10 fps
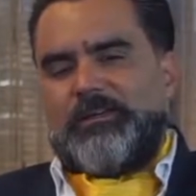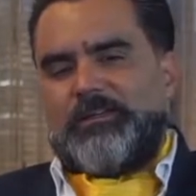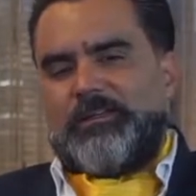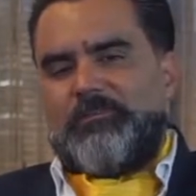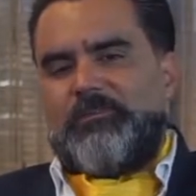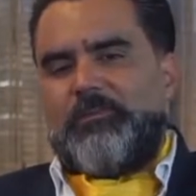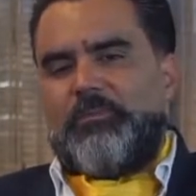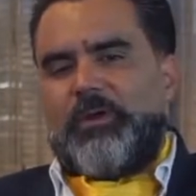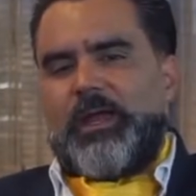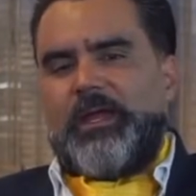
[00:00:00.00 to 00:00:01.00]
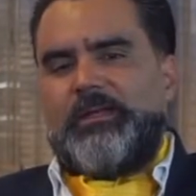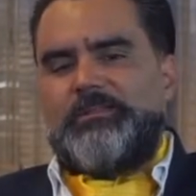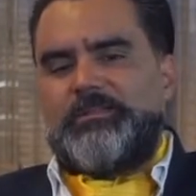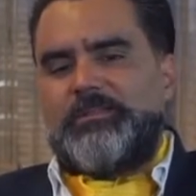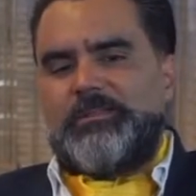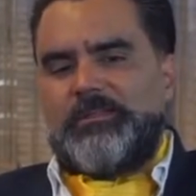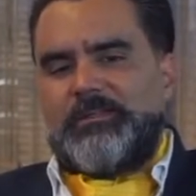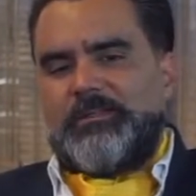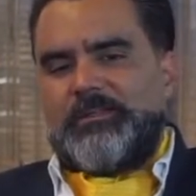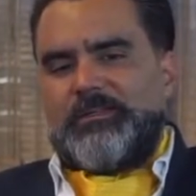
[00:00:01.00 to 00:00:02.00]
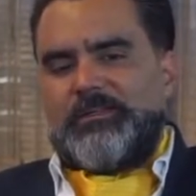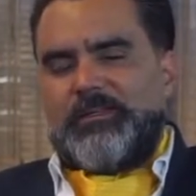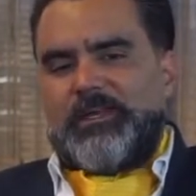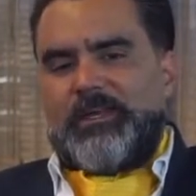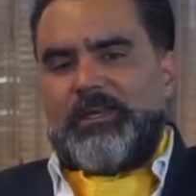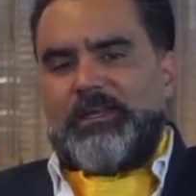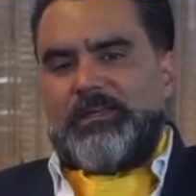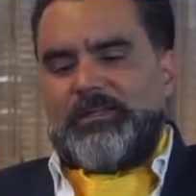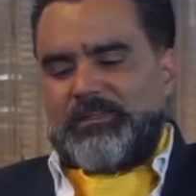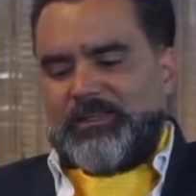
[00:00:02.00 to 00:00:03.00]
the different brands, they